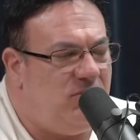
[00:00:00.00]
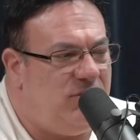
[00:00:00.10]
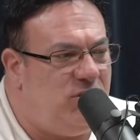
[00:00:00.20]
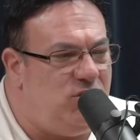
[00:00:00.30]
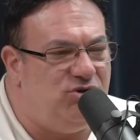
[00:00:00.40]

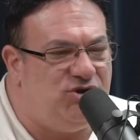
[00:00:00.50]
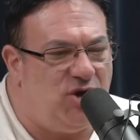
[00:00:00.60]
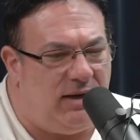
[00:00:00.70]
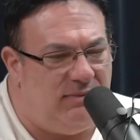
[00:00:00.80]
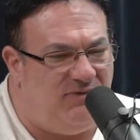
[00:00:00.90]
you
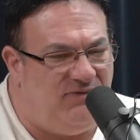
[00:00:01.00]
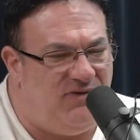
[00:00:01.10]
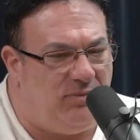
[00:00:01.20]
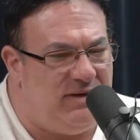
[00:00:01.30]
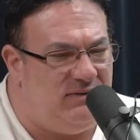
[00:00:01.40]
saw him
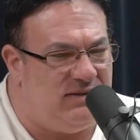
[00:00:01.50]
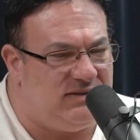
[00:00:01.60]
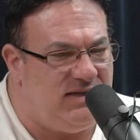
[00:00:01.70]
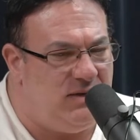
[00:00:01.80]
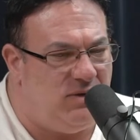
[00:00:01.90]
filming
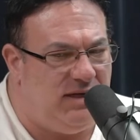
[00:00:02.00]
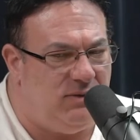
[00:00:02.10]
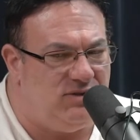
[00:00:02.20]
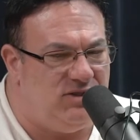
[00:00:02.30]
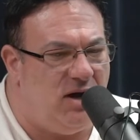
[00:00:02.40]
this thing when he
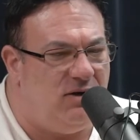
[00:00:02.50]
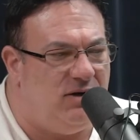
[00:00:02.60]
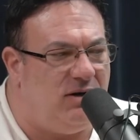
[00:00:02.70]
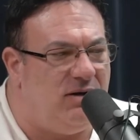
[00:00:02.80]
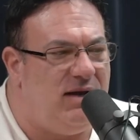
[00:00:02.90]
was
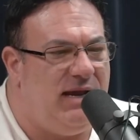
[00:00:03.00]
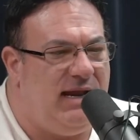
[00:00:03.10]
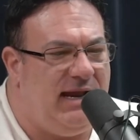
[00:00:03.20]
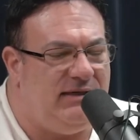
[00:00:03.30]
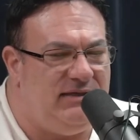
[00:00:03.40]
younger
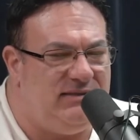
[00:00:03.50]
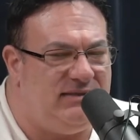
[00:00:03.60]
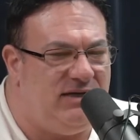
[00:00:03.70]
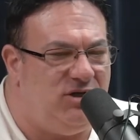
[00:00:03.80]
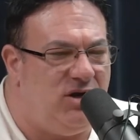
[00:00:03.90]
and he
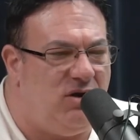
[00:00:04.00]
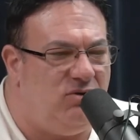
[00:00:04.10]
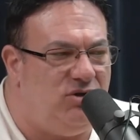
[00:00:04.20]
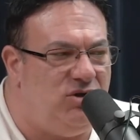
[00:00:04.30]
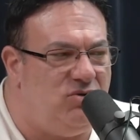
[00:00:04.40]
said you know
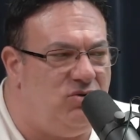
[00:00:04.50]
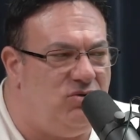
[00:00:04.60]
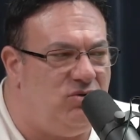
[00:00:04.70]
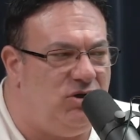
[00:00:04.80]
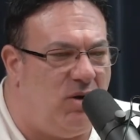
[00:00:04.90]

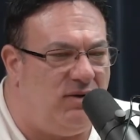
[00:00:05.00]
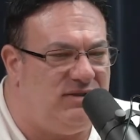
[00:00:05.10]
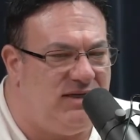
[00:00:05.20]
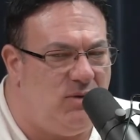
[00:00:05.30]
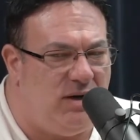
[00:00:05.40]
you you
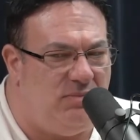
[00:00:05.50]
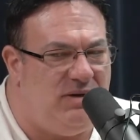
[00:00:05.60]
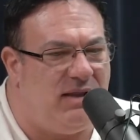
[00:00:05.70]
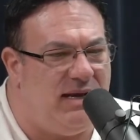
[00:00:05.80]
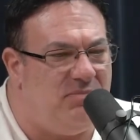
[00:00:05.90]
always say you want to
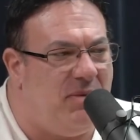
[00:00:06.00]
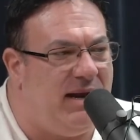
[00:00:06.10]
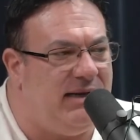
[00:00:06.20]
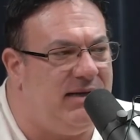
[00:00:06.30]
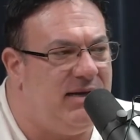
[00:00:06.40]
be like
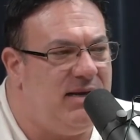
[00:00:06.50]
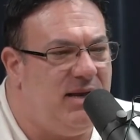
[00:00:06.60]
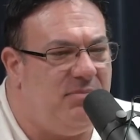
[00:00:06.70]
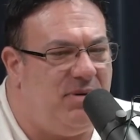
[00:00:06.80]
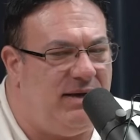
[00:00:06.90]
mike
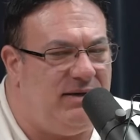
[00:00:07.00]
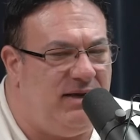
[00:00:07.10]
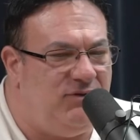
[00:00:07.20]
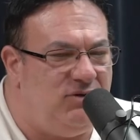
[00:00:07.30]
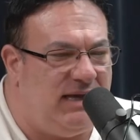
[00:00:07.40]
but
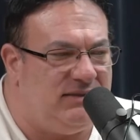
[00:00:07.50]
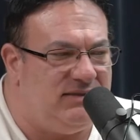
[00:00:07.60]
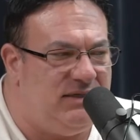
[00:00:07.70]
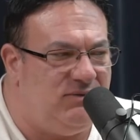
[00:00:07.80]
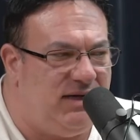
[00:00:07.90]
if you got to
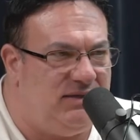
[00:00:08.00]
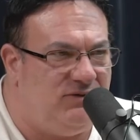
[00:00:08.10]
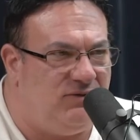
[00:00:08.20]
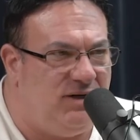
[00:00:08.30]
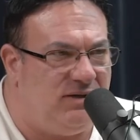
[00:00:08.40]
see what I
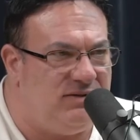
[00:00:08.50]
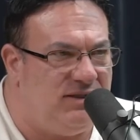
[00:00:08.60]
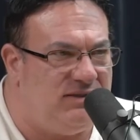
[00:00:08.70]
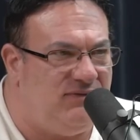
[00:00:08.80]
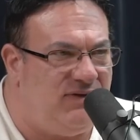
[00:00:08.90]
did
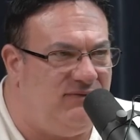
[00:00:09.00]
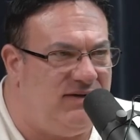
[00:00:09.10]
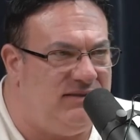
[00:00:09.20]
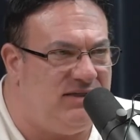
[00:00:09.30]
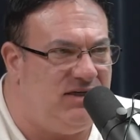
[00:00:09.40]
365
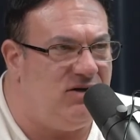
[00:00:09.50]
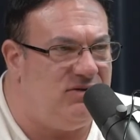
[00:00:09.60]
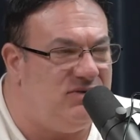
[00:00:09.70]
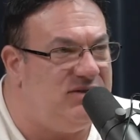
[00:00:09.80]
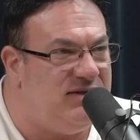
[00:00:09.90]
days a year,
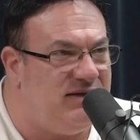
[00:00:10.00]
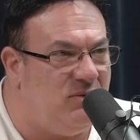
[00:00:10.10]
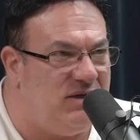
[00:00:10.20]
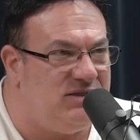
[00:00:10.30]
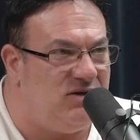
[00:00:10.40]
you'd see that it
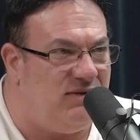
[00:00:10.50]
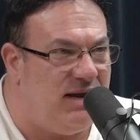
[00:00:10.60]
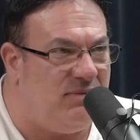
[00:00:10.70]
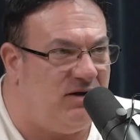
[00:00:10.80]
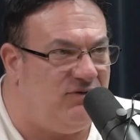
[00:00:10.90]
wasn't all
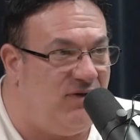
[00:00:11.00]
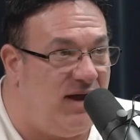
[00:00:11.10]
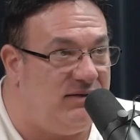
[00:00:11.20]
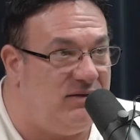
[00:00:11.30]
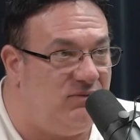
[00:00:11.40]
that much
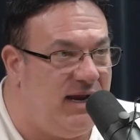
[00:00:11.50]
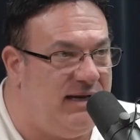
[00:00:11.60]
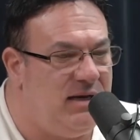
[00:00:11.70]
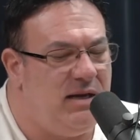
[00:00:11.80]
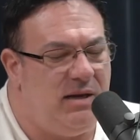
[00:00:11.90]
fun,
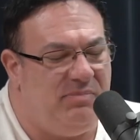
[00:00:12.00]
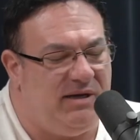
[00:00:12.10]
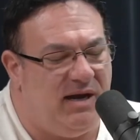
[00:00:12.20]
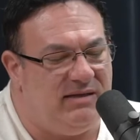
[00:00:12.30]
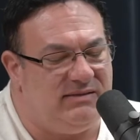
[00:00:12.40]
right?
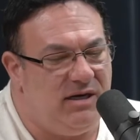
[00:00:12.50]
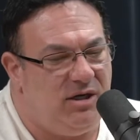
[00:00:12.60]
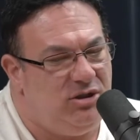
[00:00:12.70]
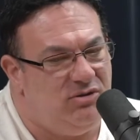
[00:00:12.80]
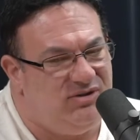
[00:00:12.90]
Because
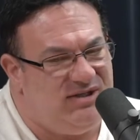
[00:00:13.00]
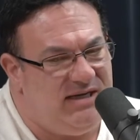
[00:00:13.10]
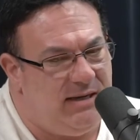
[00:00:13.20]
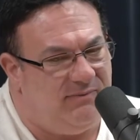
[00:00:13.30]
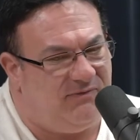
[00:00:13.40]
you see
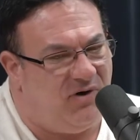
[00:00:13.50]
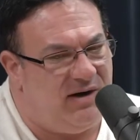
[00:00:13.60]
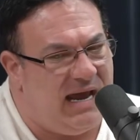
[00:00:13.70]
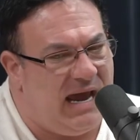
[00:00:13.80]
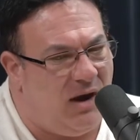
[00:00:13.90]
him for
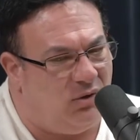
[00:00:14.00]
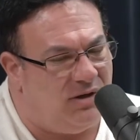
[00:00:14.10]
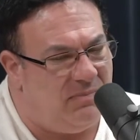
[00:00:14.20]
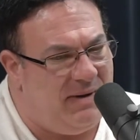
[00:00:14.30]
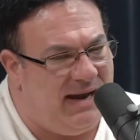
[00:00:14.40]
an
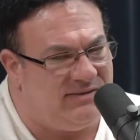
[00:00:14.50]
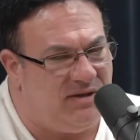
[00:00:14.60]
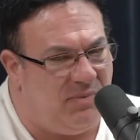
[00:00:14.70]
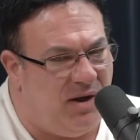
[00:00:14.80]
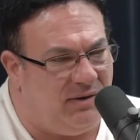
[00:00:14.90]
hour at a
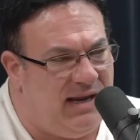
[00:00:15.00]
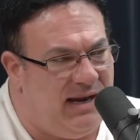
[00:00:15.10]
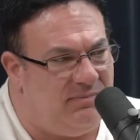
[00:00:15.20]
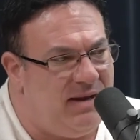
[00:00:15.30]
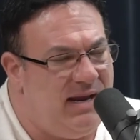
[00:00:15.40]
basketball
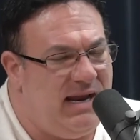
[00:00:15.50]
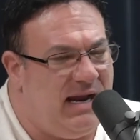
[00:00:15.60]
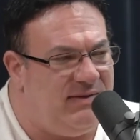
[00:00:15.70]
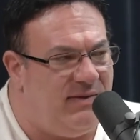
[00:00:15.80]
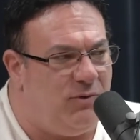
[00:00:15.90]
game,
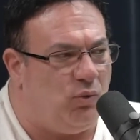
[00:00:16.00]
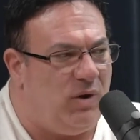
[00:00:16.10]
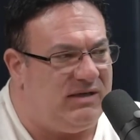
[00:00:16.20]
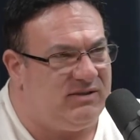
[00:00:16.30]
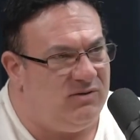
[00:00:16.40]
and then the
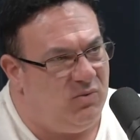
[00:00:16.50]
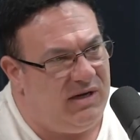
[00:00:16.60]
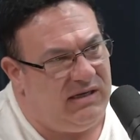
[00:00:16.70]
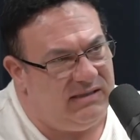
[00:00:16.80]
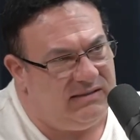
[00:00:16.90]
rest of the
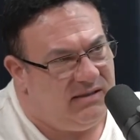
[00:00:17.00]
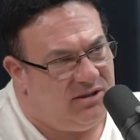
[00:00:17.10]
week he's in the